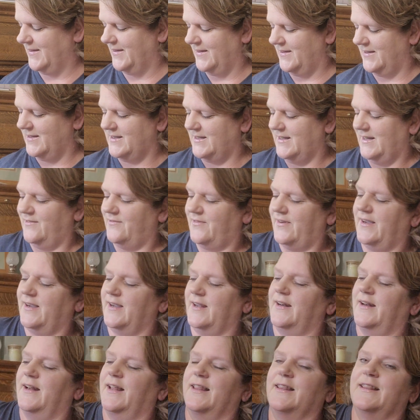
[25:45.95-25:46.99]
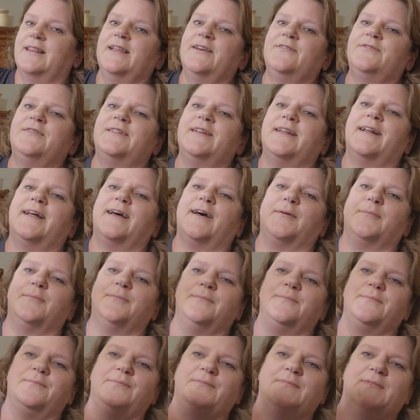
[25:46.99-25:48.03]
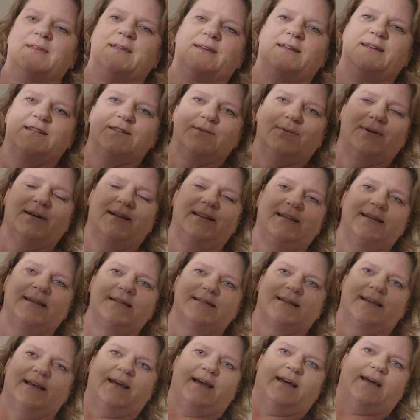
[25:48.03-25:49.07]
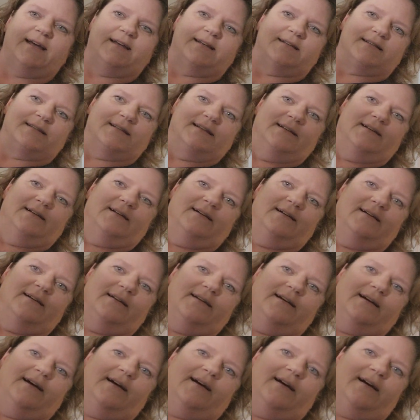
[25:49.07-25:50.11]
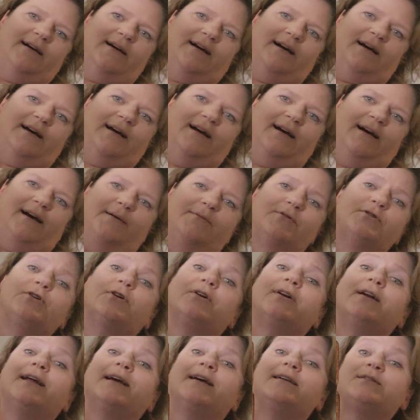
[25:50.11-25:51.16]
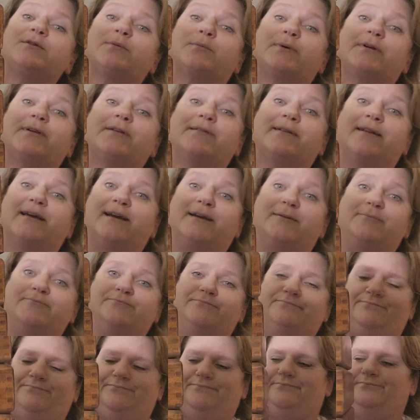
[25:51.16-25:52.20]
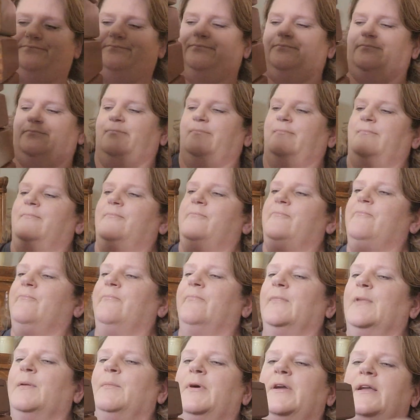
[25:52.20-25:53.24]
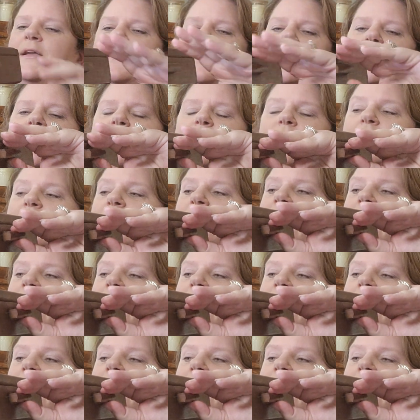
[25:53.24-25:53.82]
see if I can lift it up. It's one of these guys. I'm sure it has a real name. But you know, where